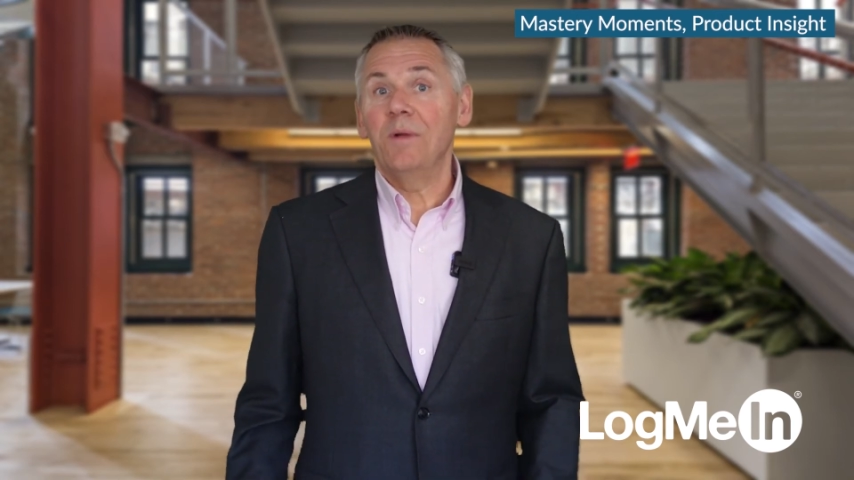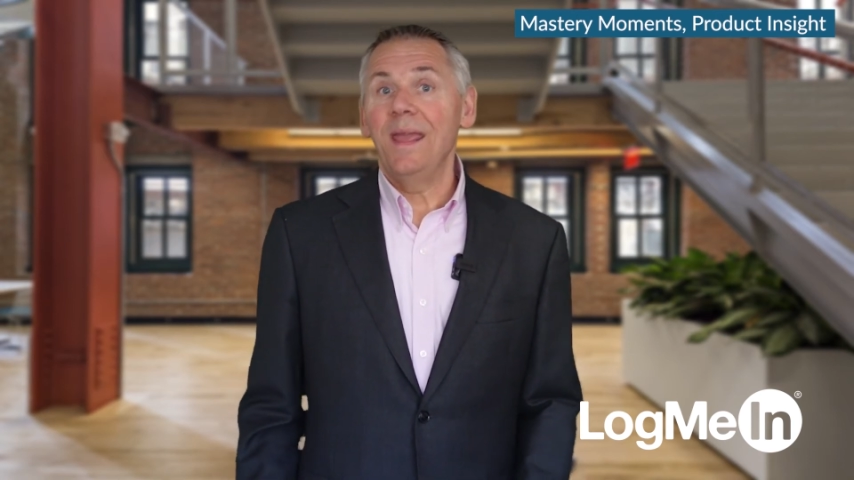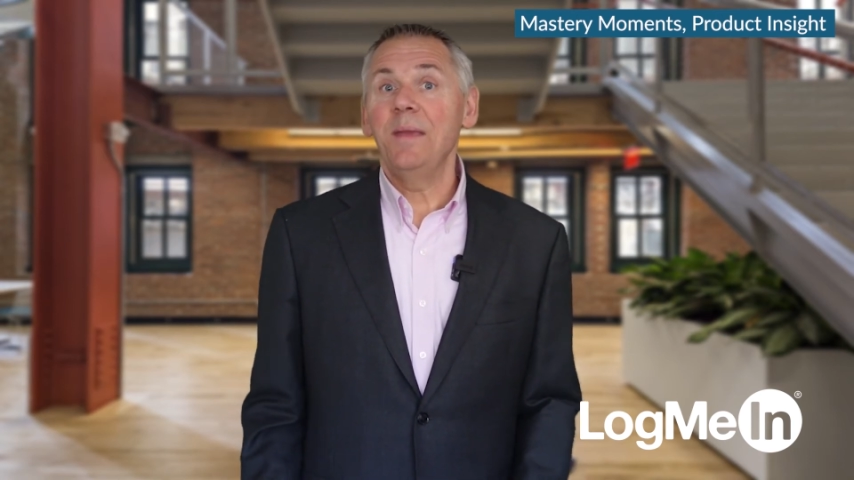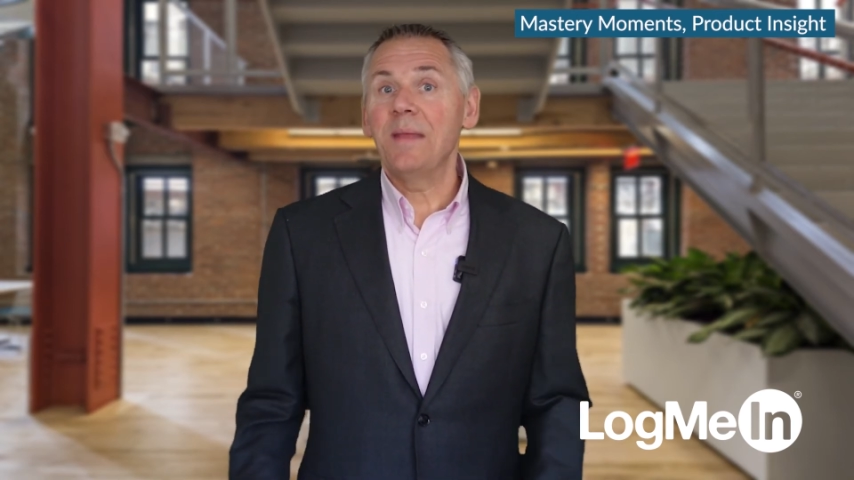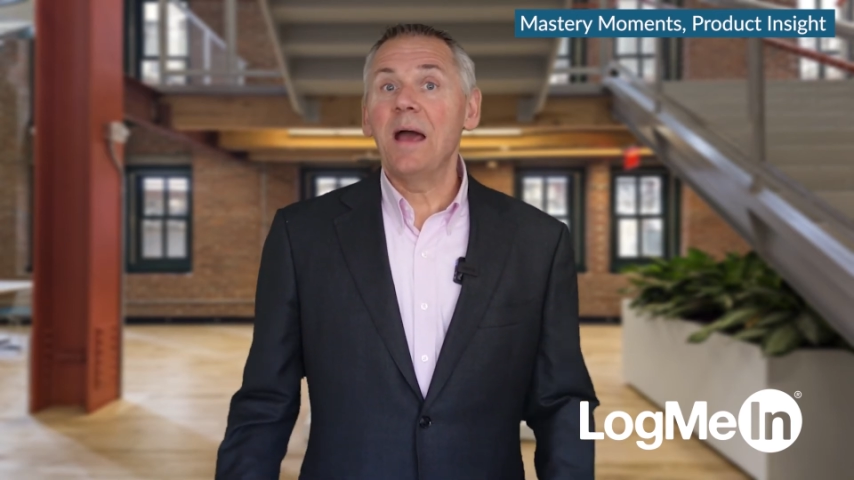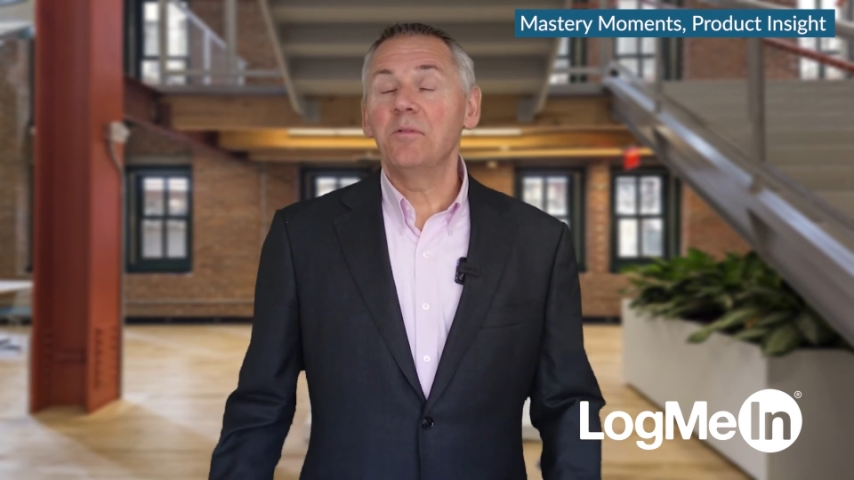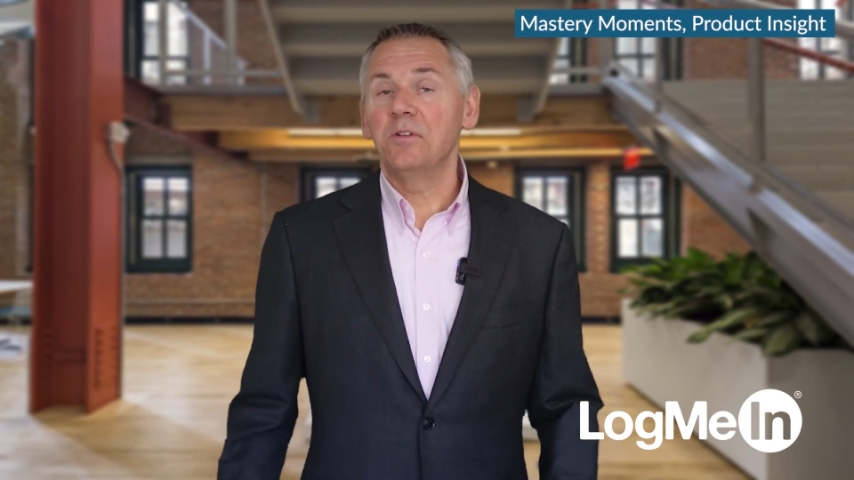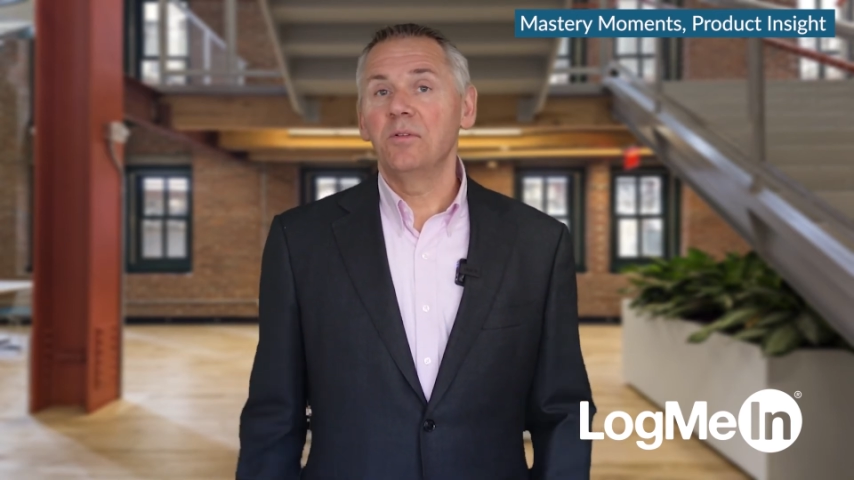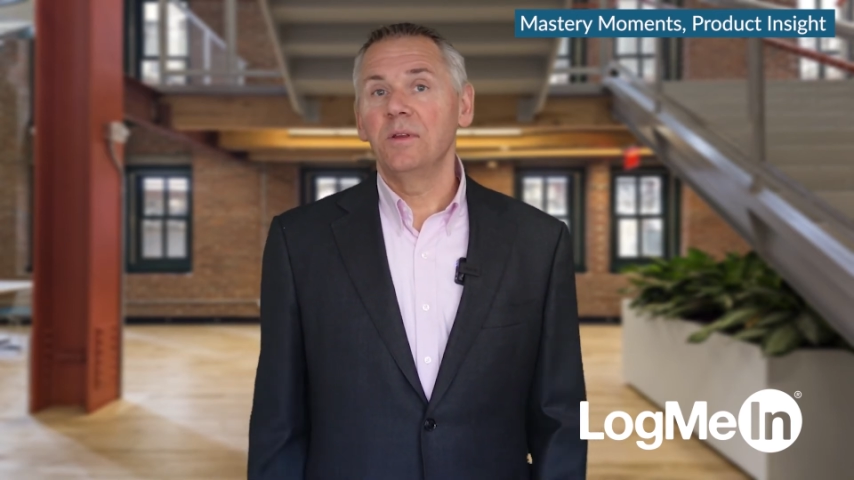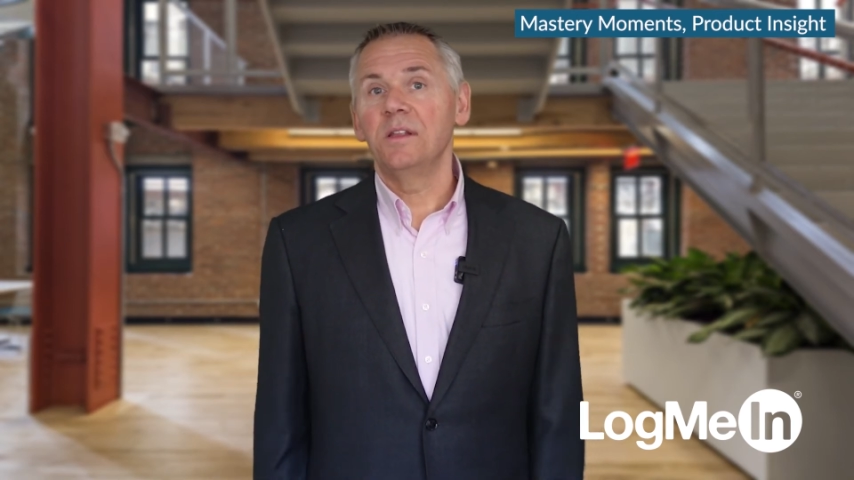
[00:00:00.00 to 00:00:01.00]
named out
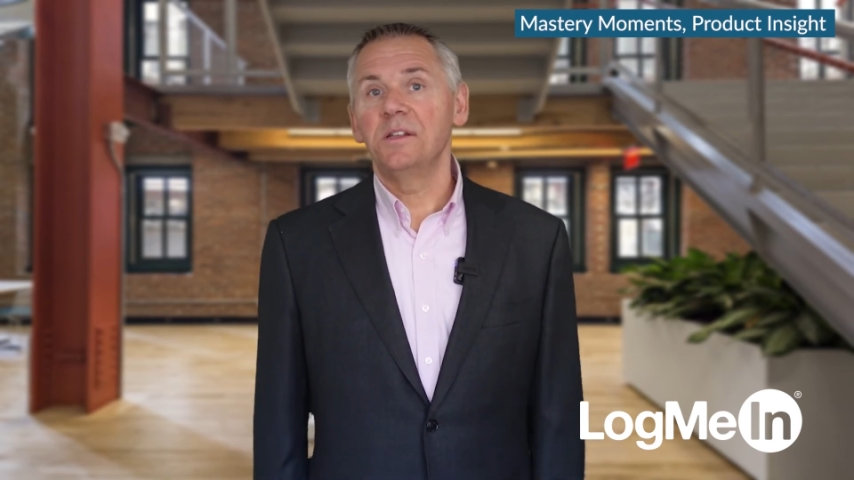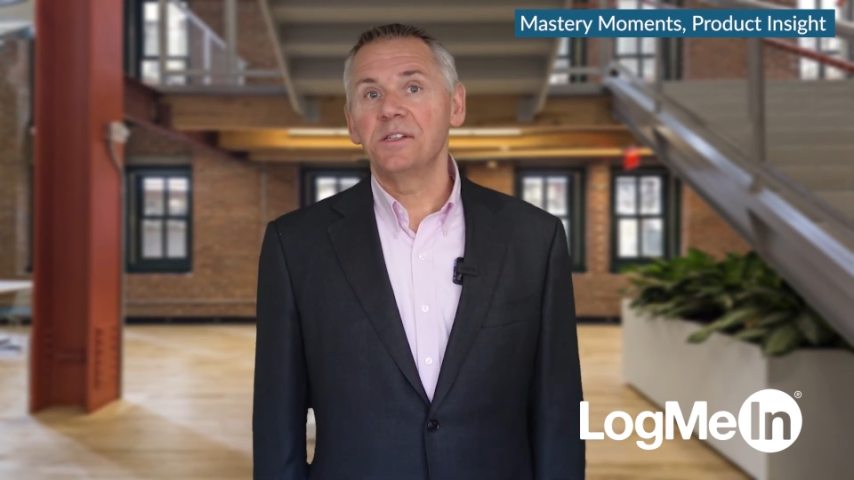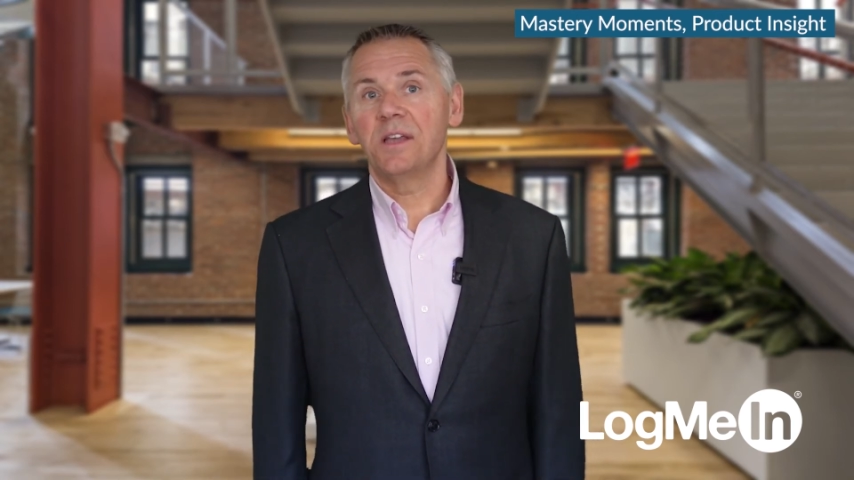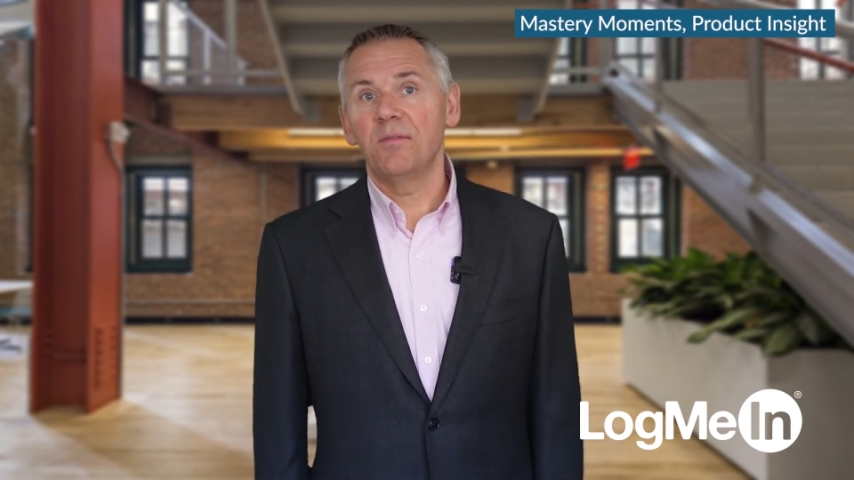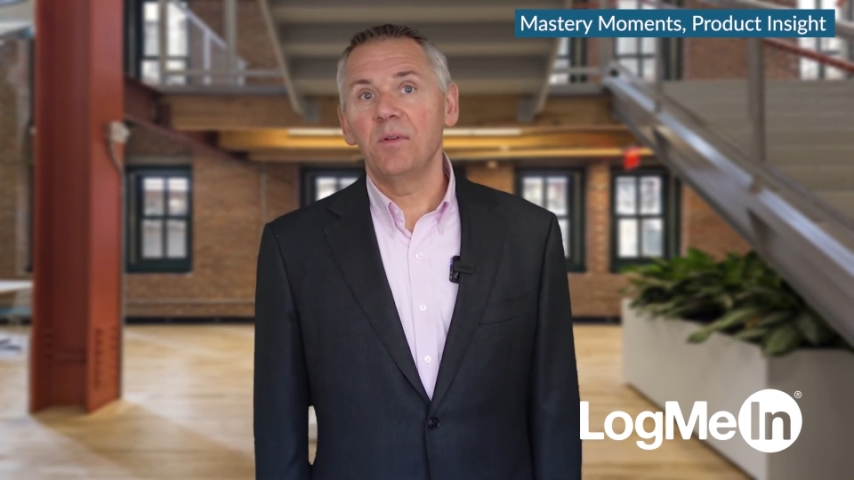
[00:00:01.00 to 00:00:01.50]
during the discovery